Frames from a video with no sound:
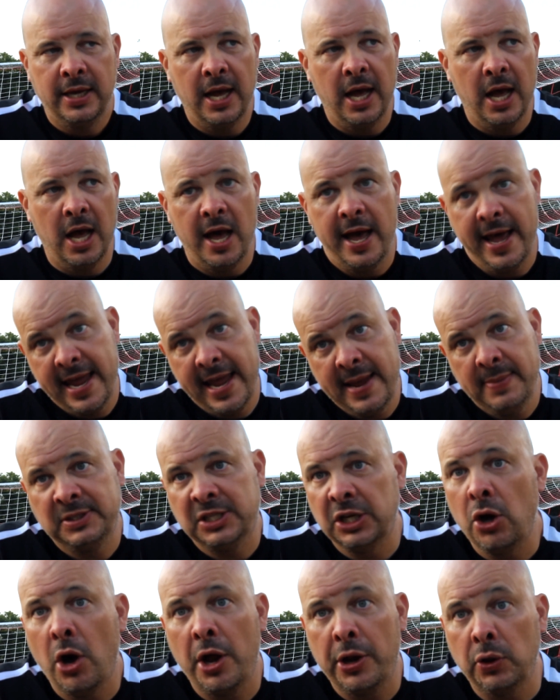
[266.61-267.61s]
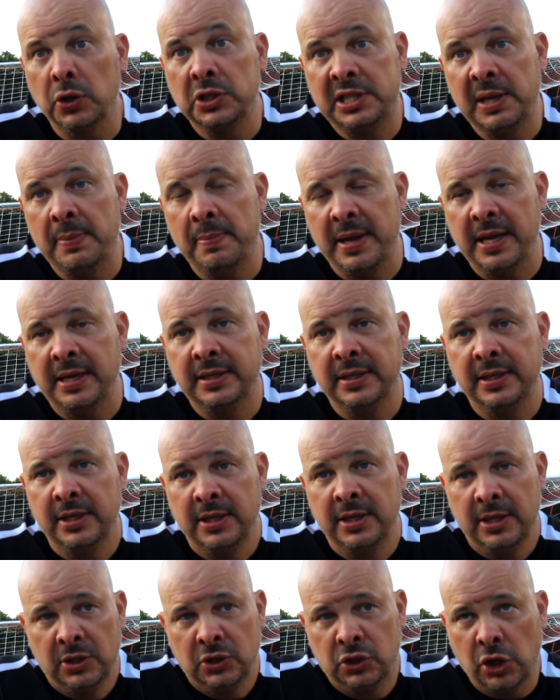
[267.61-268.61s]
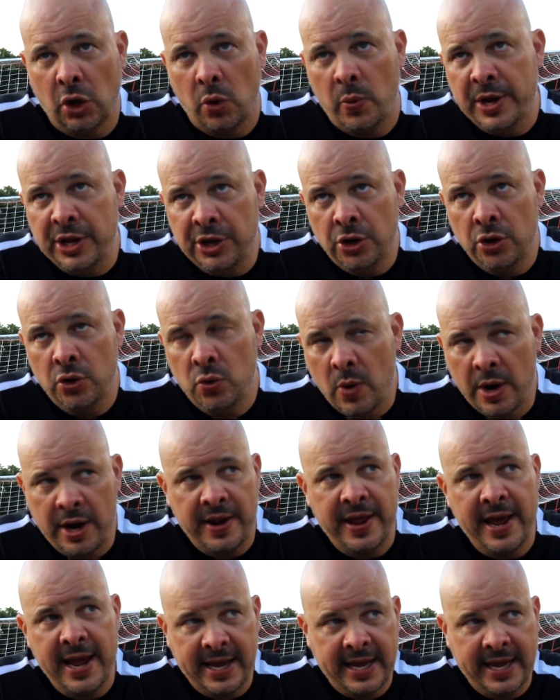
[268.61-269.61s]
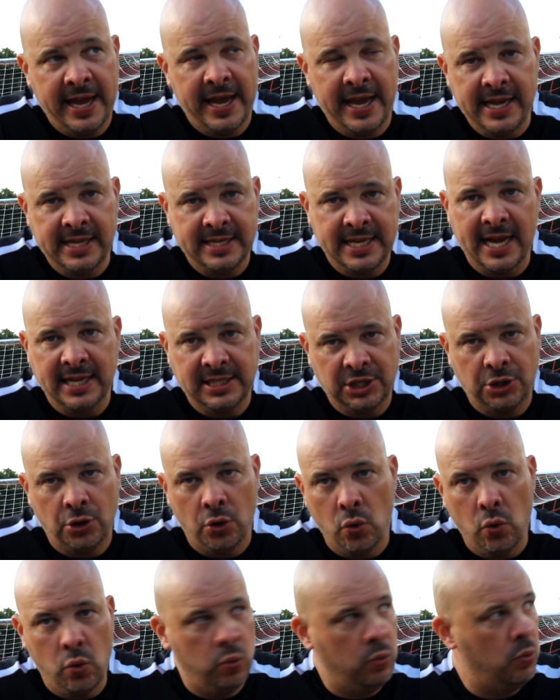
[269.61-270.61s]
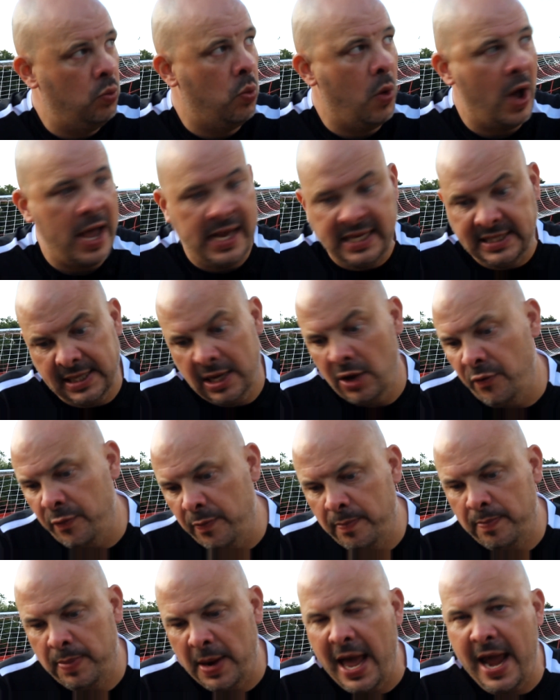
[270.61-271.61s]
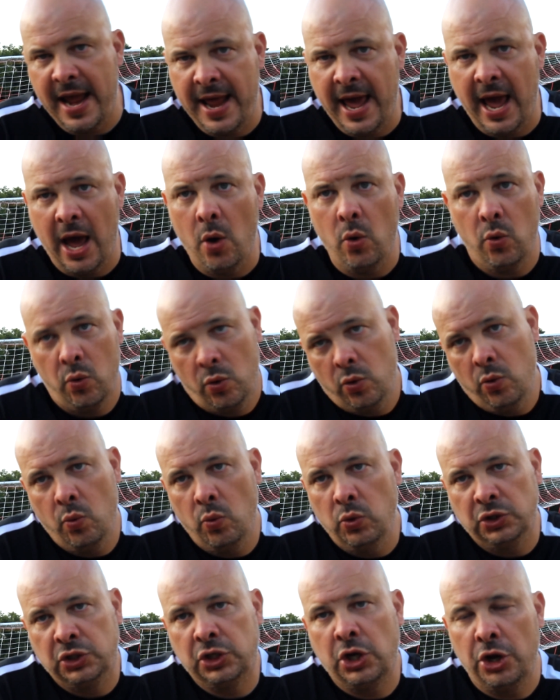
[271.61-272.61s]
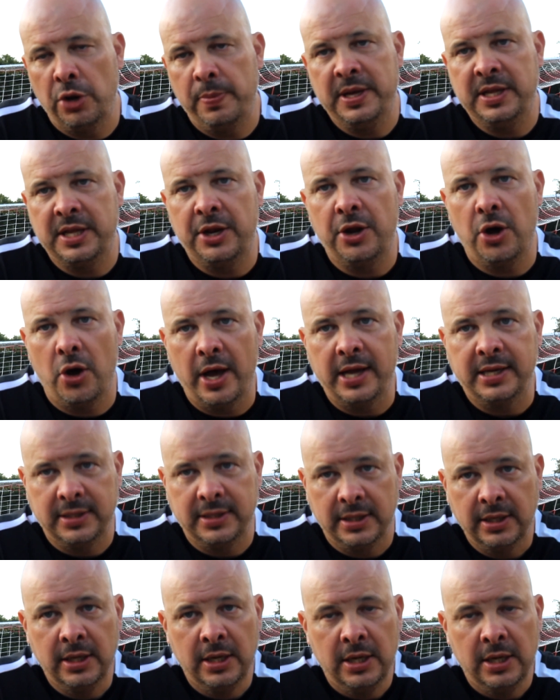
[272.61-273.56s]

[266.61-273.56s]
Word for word: Uh, he was the guy that got sin binned. So we knew one of their key tactical ways of playing out was going to be denied.